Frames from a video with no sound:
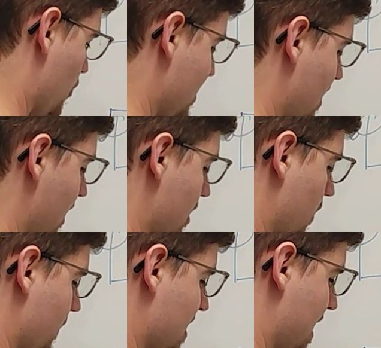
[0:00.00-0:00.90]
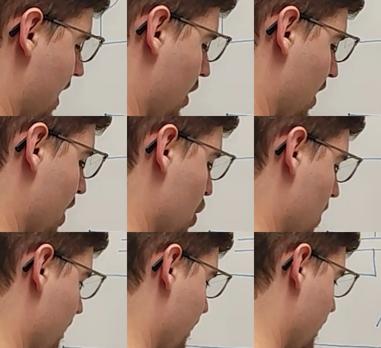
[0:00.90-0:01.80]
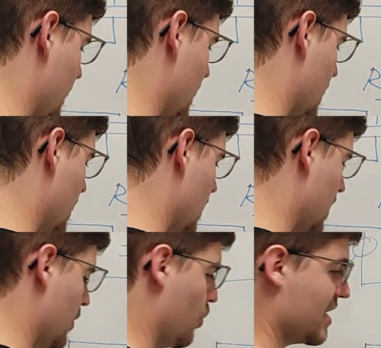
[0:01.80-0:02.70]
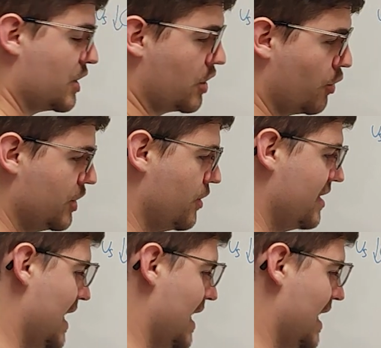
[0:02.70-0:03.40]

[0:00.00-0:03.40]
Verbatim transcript: result of this calculation once you go into the